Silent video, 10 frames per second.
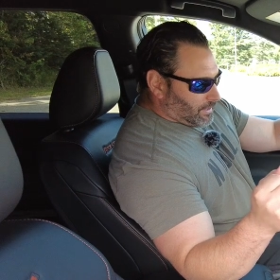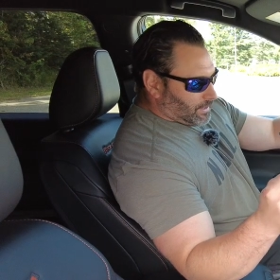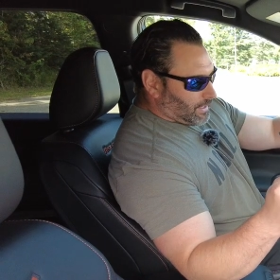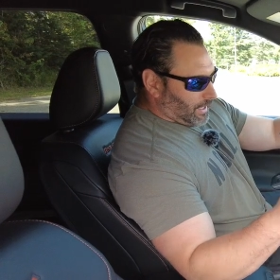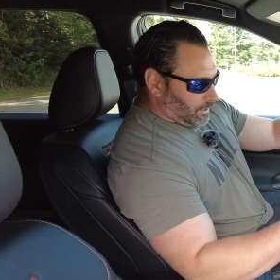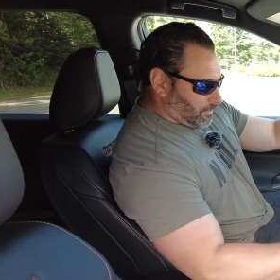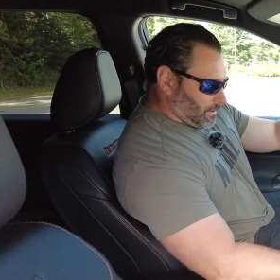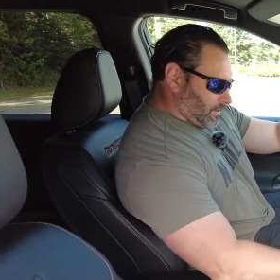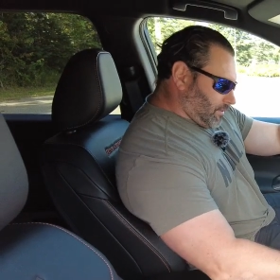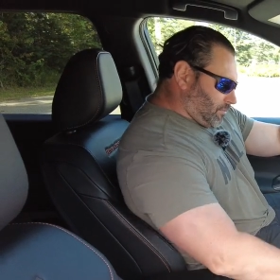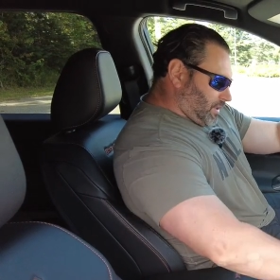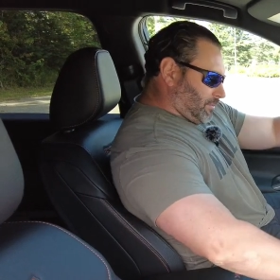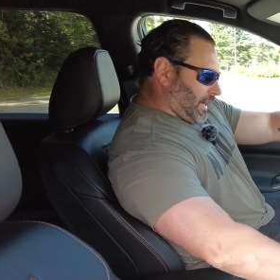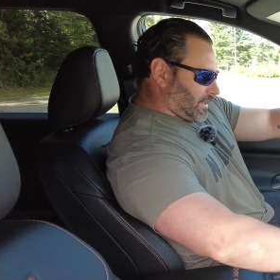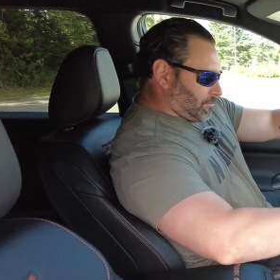Now put it
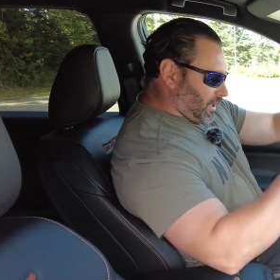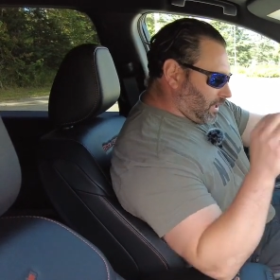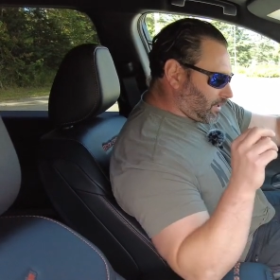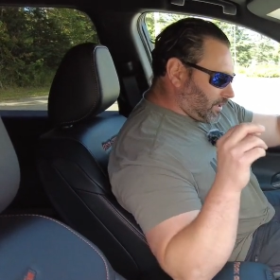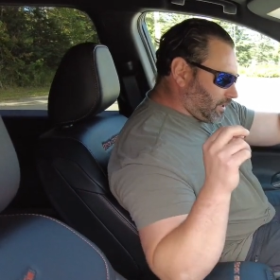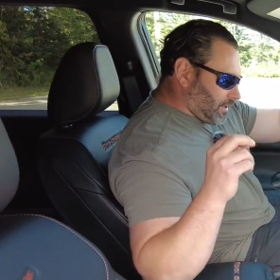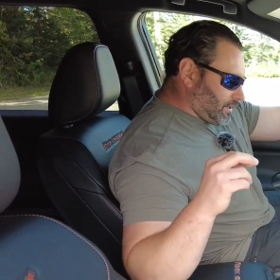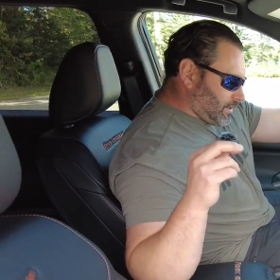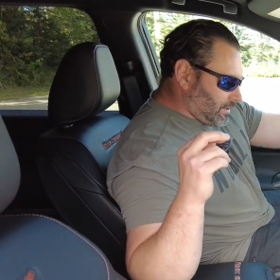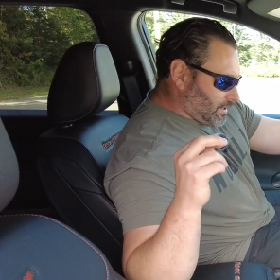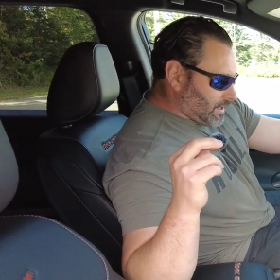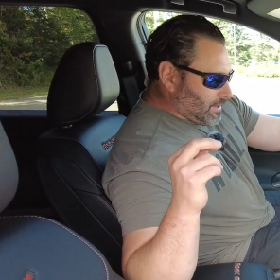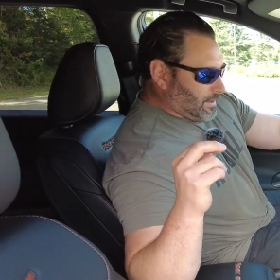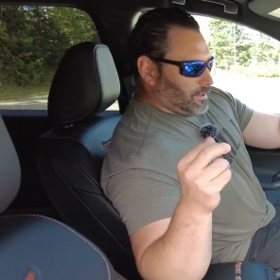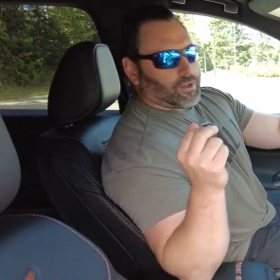back in park.
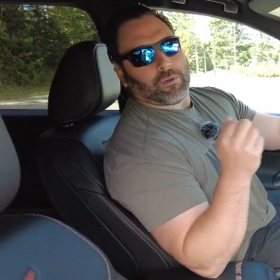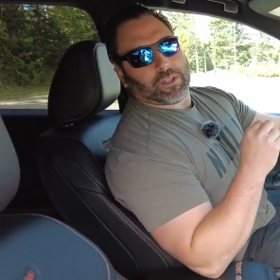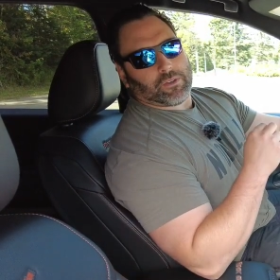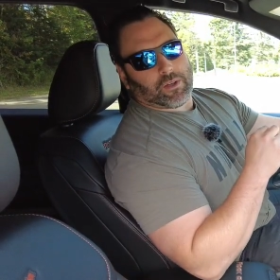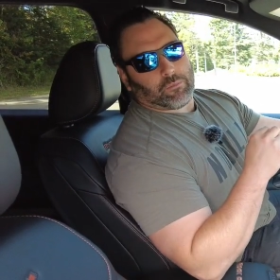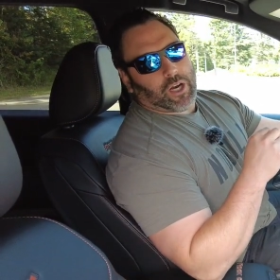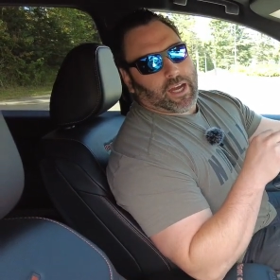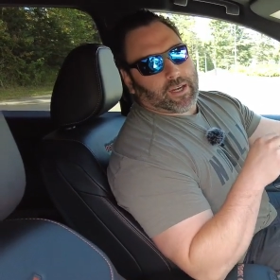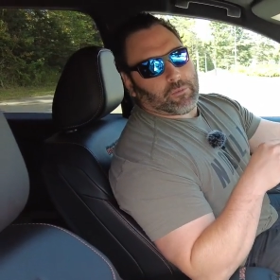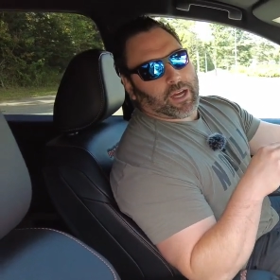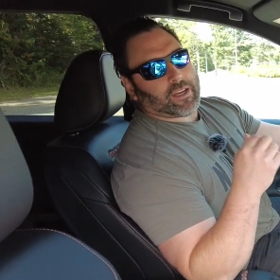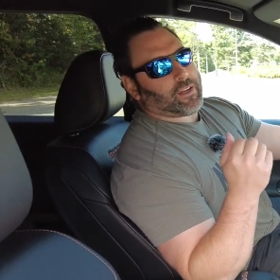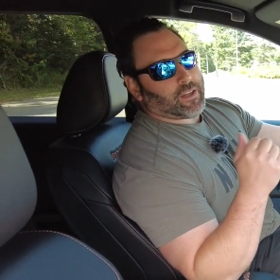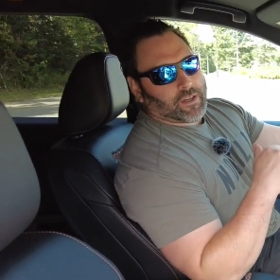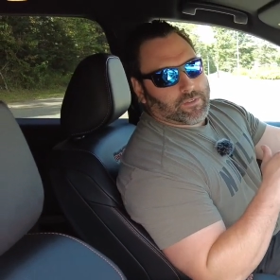Don't want to do like Brian. Brian in
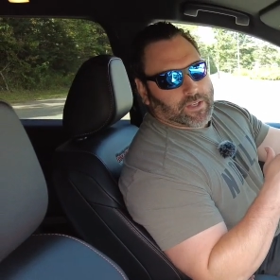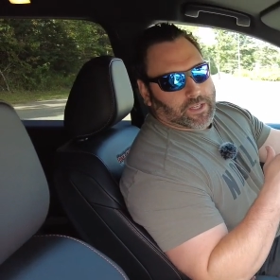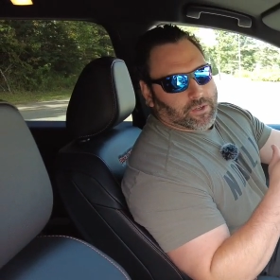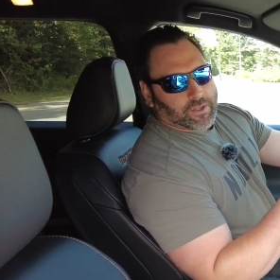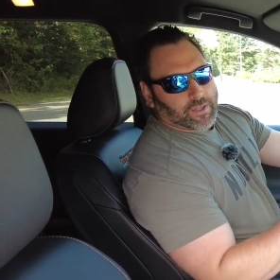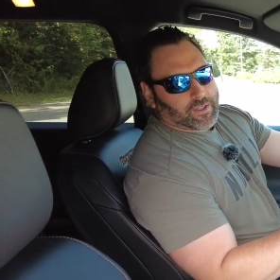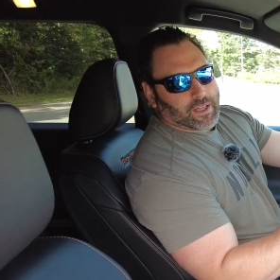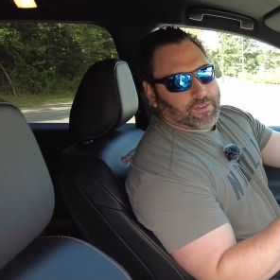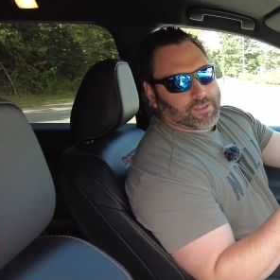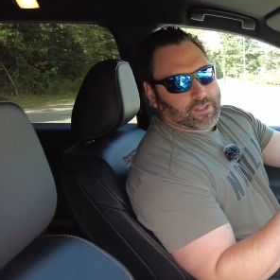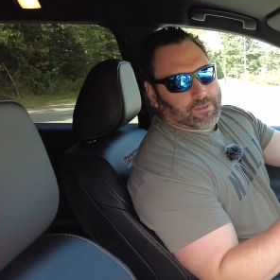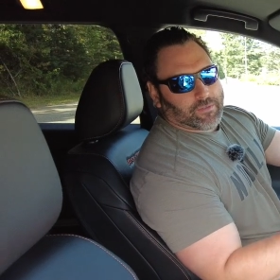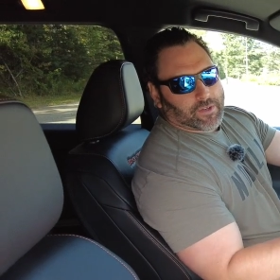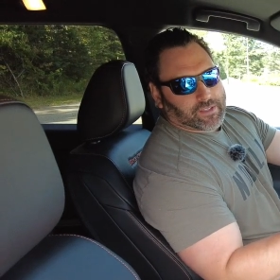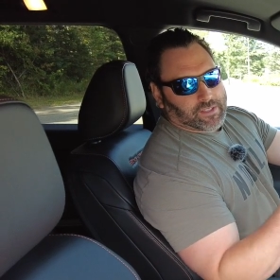another video, he left it in
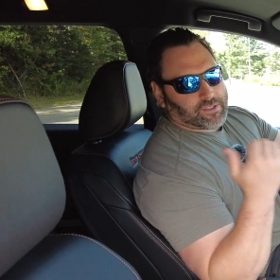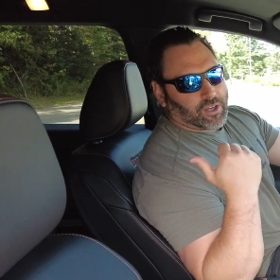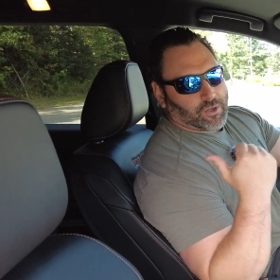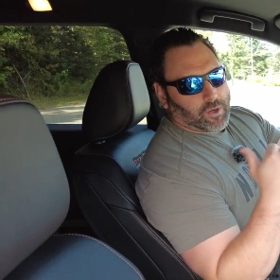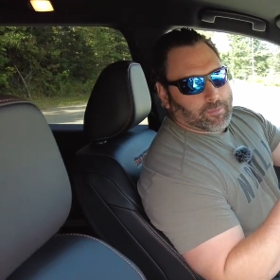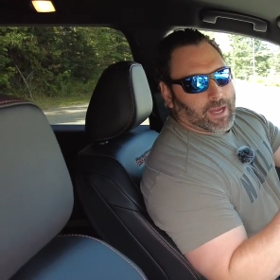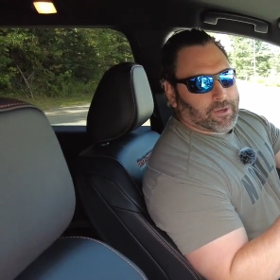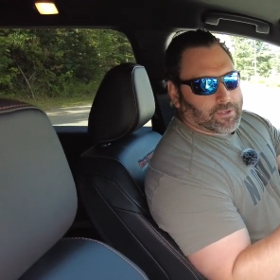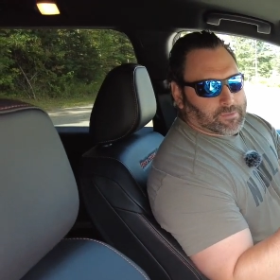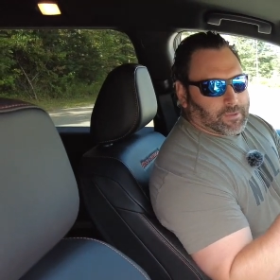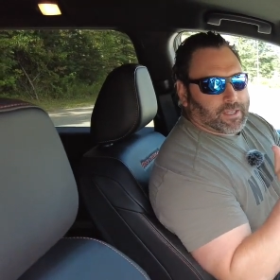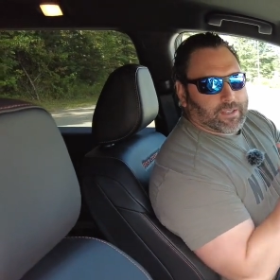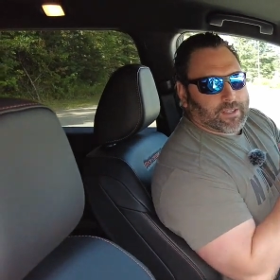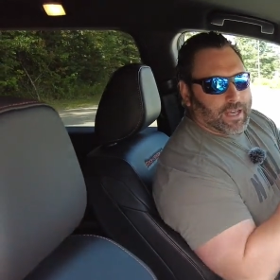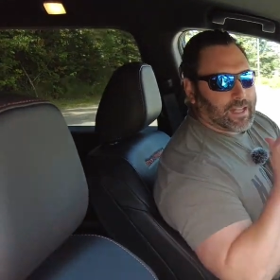reverse and started going backwards, but
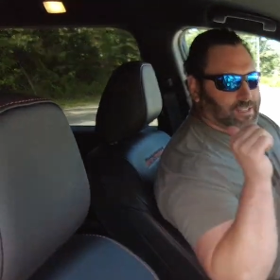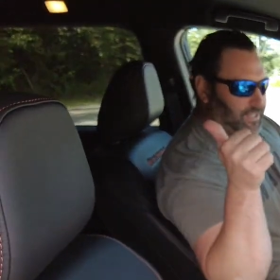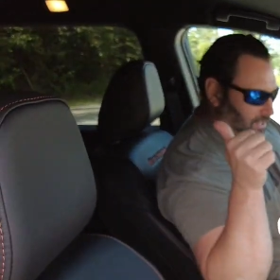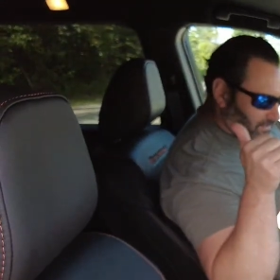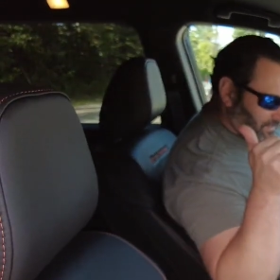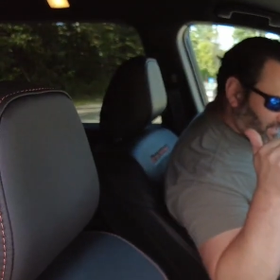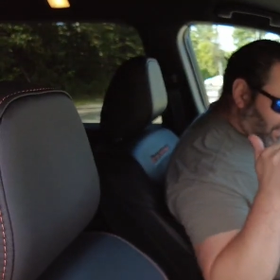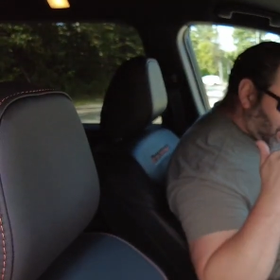that's another video.